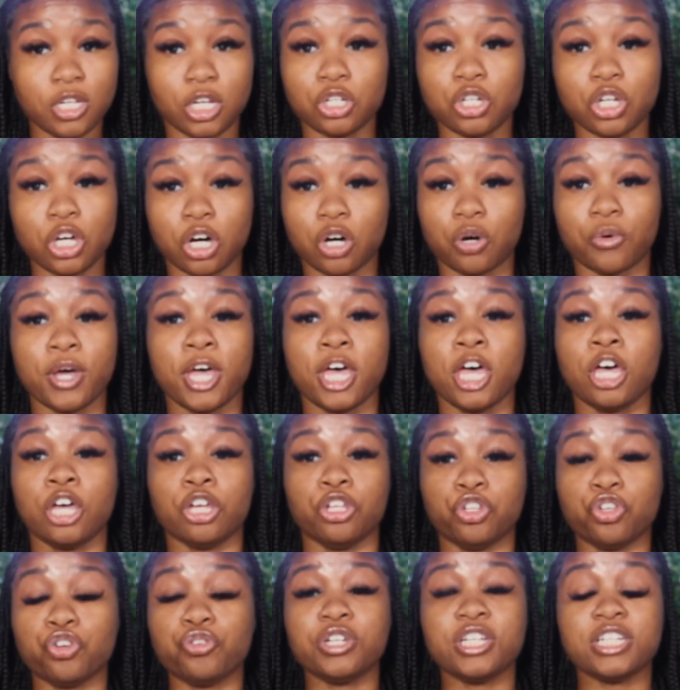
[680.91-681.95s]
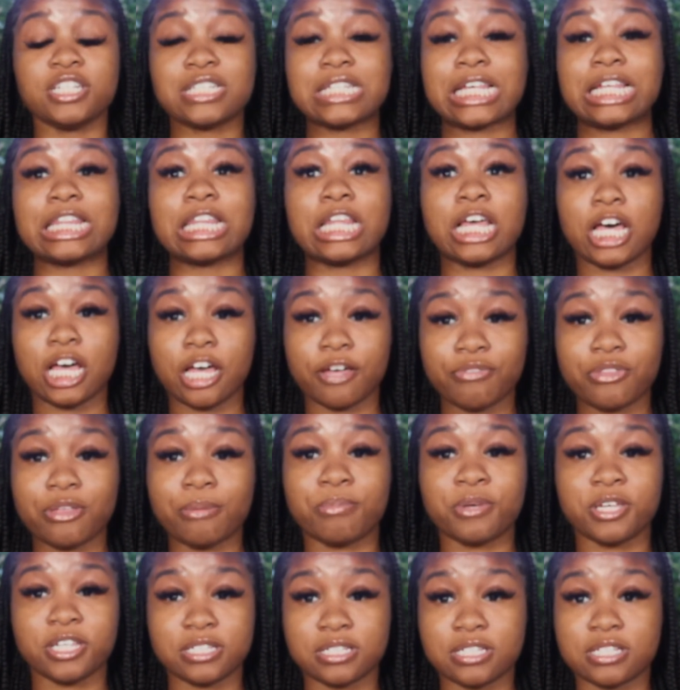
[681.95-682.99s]
no, you need to love the
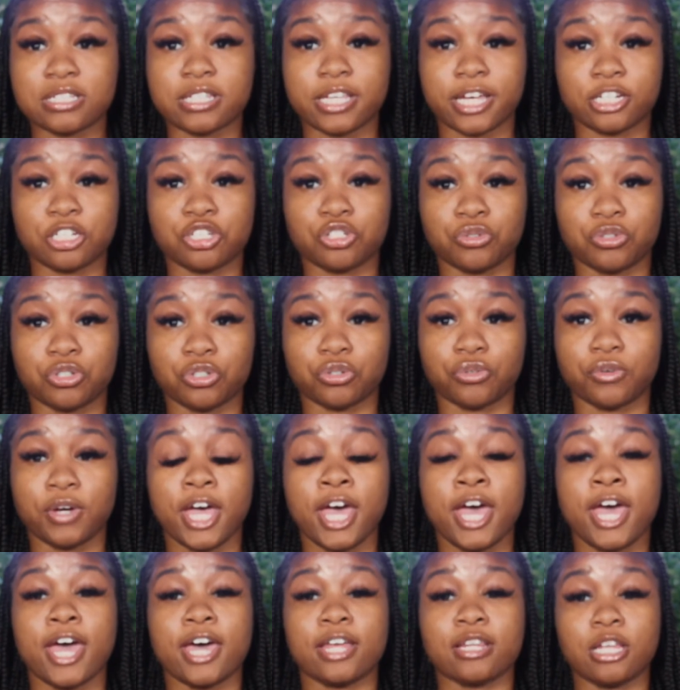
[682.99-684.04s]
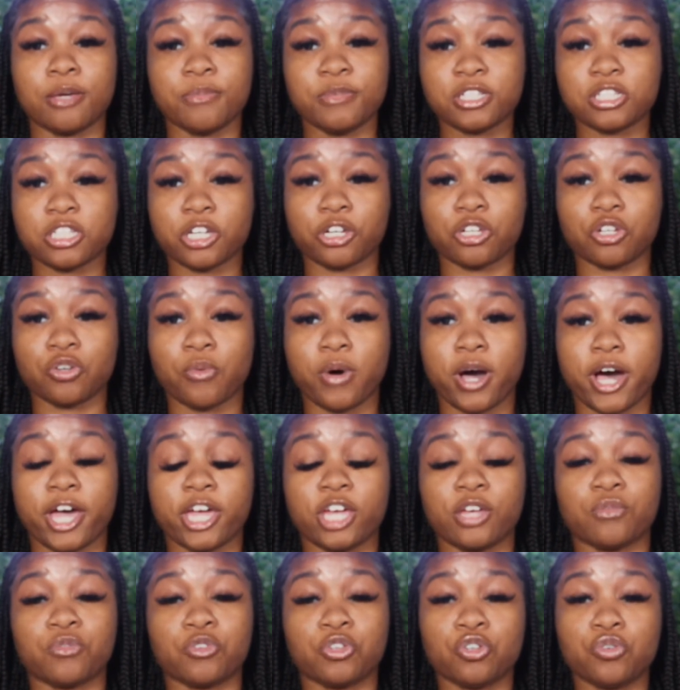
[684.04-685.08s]
business that you do. And let me tell you why.
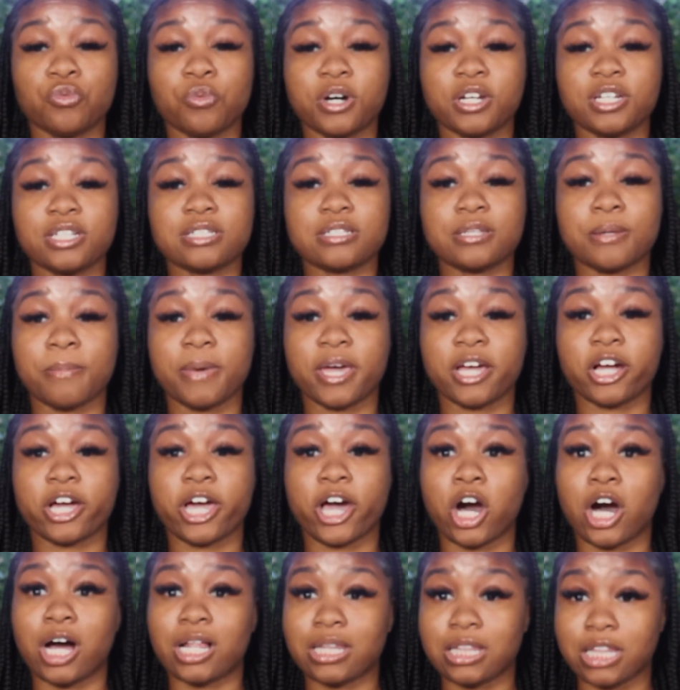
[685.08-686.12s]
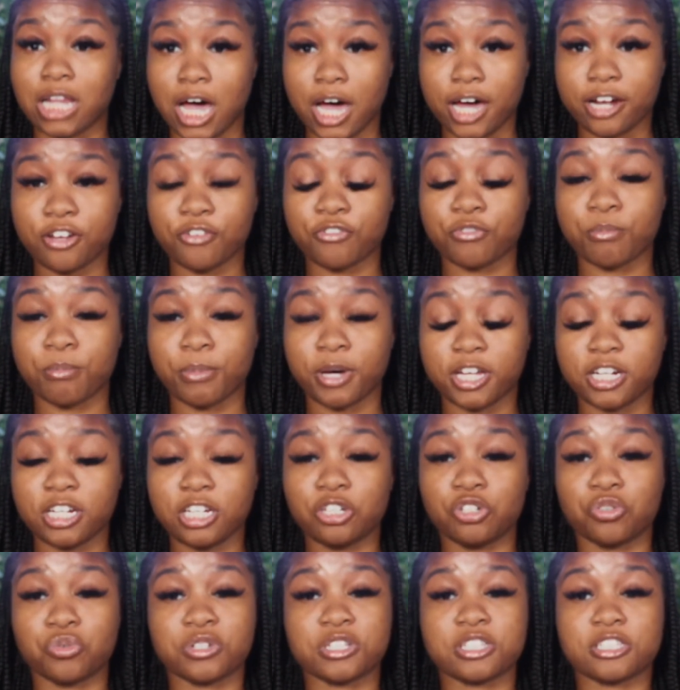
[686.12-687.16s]
If you wanted to make a lot of
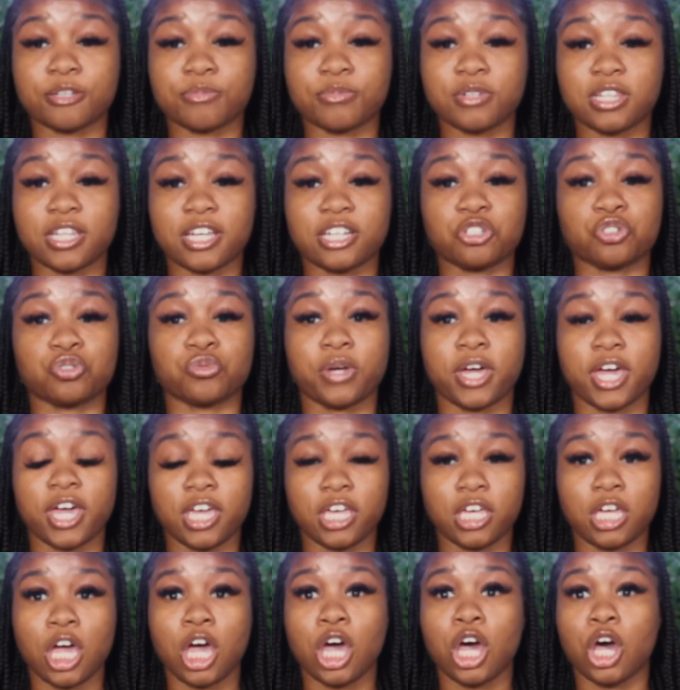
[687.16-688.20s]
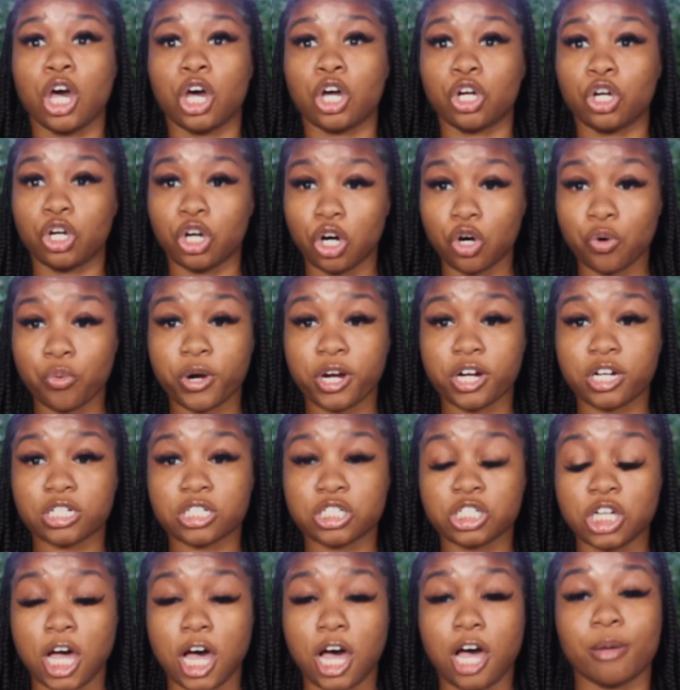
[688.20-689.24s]
money doing something that you hate, go work a
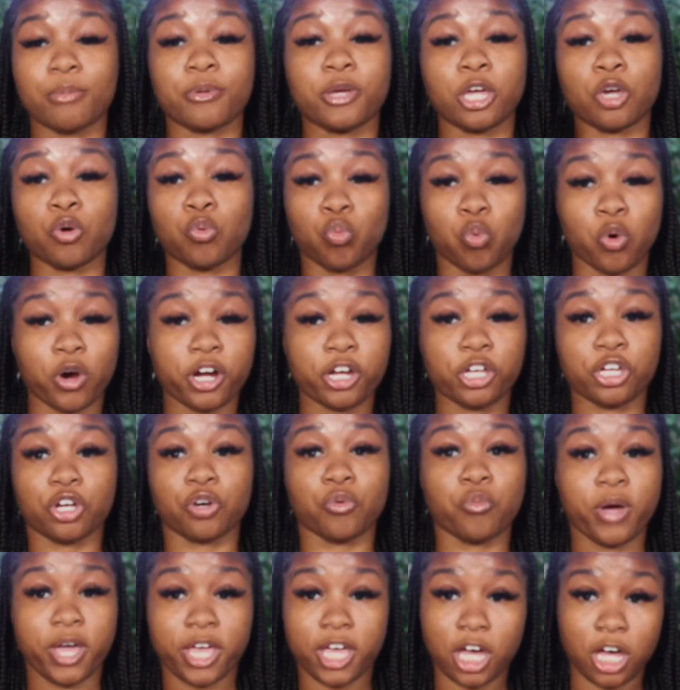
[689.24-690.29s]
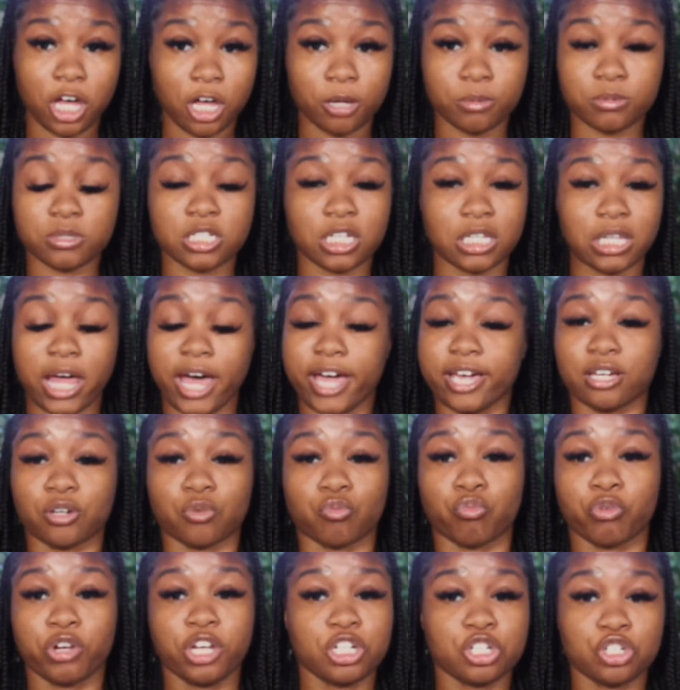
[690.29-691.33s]
job and work your way up to
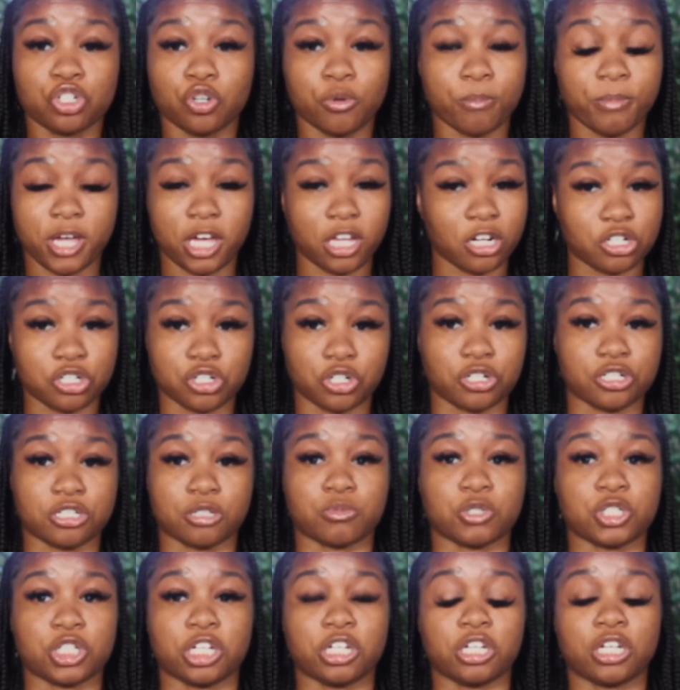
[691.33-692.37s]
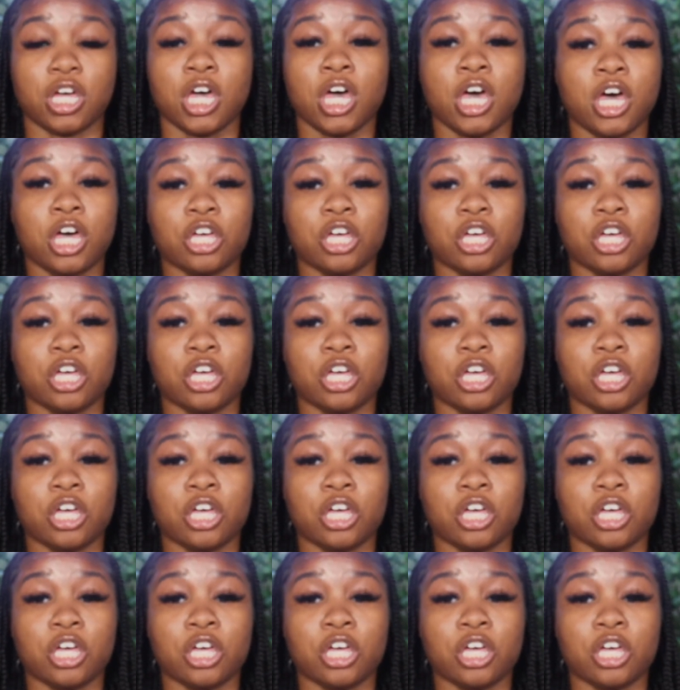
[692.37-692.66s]
like regional manager or some shit.